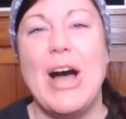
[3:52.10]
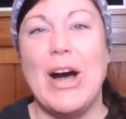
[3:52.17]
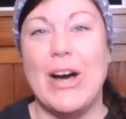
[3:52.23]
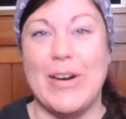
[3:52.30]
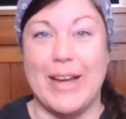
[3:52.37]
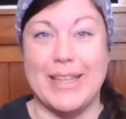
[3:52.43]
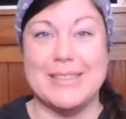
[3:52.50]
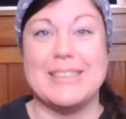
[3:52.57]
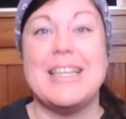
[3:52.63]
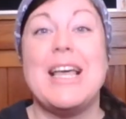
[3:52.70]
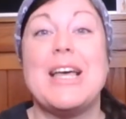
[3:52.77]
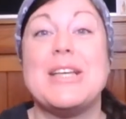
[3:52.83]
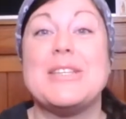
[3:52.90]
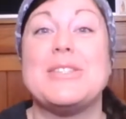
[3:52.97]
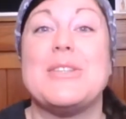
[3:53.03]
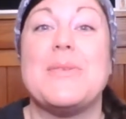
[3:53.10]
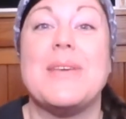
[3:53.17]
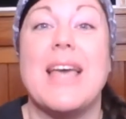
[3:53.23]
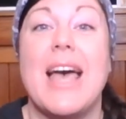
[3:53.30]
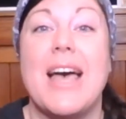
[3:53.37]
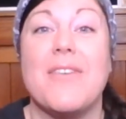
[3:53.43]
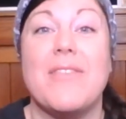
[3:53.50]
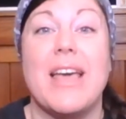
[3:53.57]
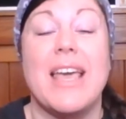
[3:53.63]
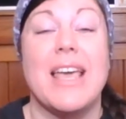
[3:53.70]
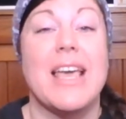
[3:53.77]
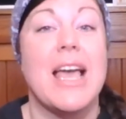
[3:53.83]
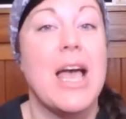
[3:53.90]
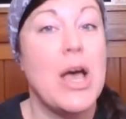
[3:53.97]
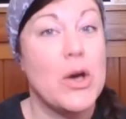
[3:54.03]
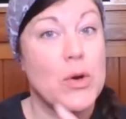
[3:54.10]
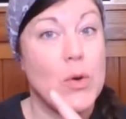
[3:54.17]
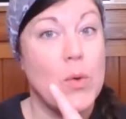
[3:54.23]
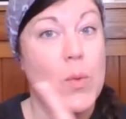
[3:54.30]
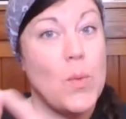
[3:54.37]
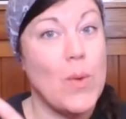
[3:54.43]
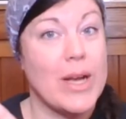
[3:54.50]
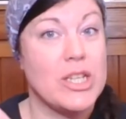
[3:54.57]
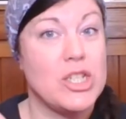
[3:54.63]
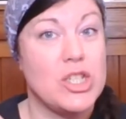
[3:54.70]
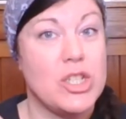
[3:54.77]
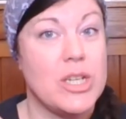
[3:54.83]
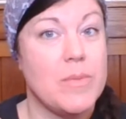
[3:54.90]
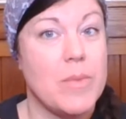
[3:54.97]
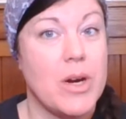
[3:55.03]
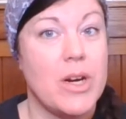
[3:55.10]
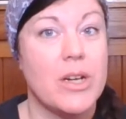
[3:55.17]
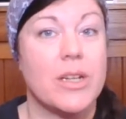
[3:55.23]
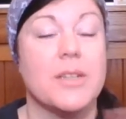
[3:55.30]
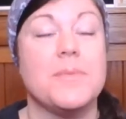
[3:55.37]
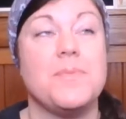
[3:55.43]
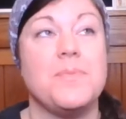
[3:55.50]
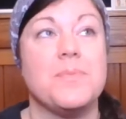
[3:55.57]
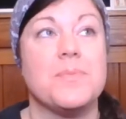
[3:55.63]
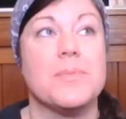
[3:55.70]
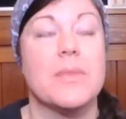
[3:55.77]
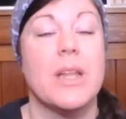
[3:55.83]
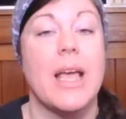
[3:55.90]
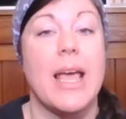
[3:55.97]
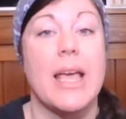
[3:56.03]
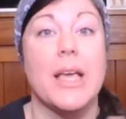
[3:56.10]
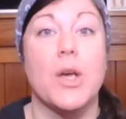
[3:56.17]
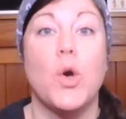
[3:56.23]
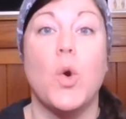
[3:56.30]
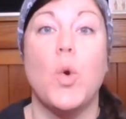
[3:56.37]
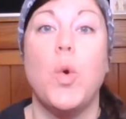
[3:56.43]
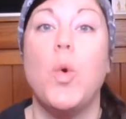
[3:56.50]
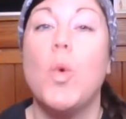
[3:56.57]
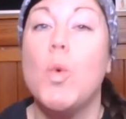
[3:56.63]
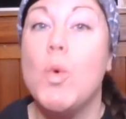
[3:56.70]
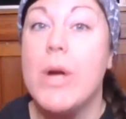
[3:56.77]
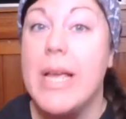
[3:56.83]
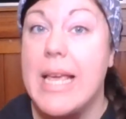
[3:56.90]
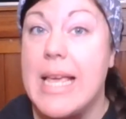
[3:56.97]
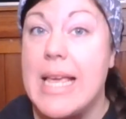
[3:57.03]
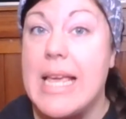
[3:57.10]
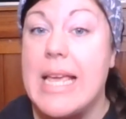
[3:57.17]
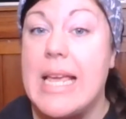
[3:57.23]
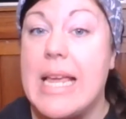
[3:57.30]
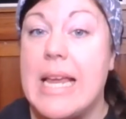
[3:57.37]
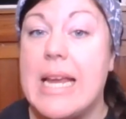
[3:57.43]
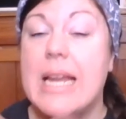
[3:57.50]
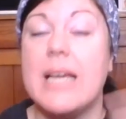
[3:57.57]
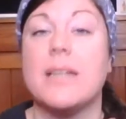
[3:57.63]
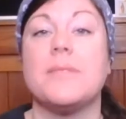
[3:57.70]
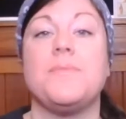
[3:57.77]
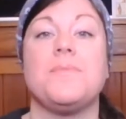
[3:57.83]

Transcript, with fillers: All right, so we have a question mark, a queen,